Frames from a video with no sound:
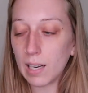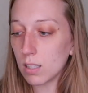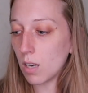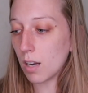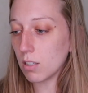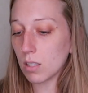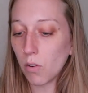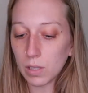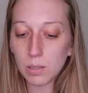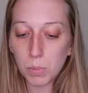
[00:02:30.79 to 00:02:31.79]
It's not just
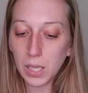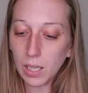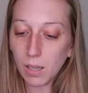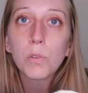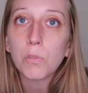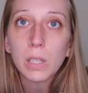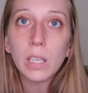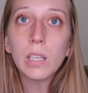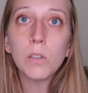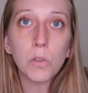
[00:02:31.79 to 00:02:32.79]
going to be
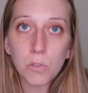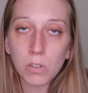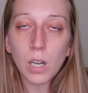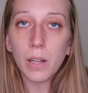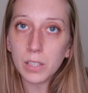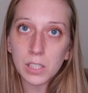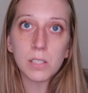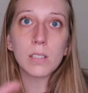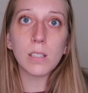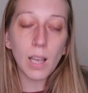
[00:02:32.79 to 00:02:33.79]
3 neutral
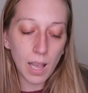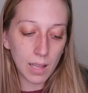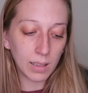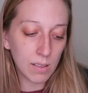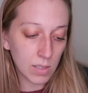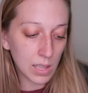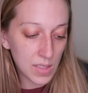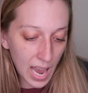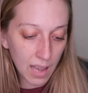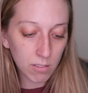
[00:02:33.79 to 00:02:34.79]
colors and leave it at
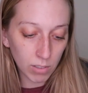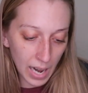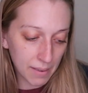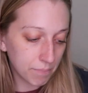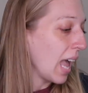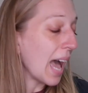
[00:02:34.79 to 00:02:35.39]
that, right?